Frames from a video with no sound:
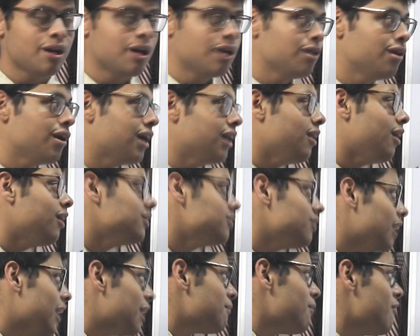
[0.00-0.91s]
You can
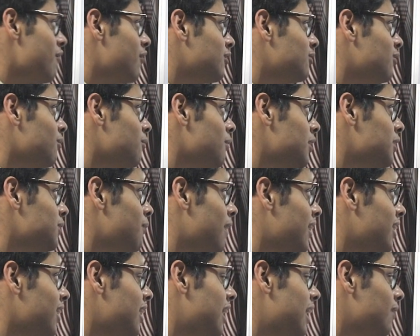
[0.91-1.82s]
also like my Facebook page by
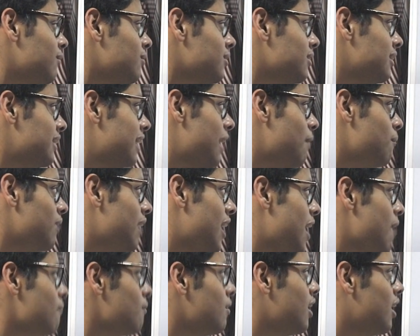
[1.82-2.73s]
the same
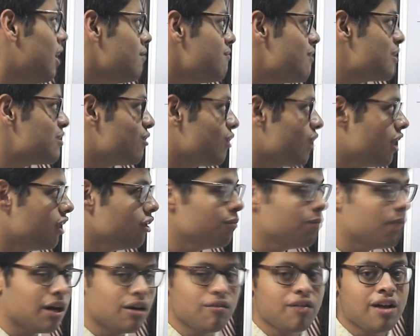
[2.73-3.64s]
name, Learn French with
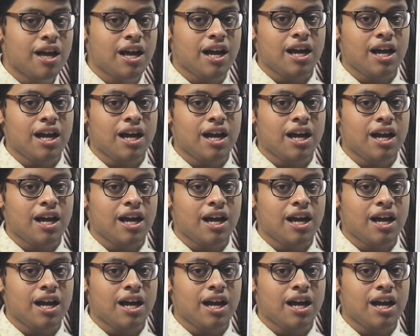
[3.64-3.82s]
Anubhav.